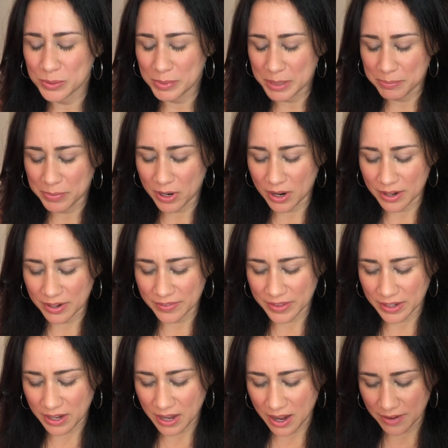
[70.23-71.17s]
be part of
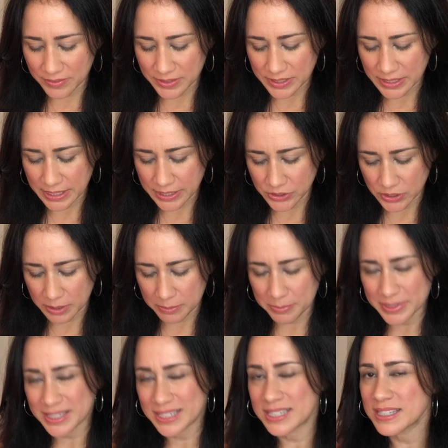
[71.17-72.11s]
the conversation.
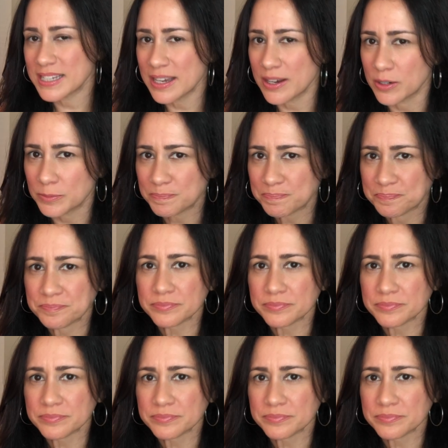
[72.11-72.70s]
But still,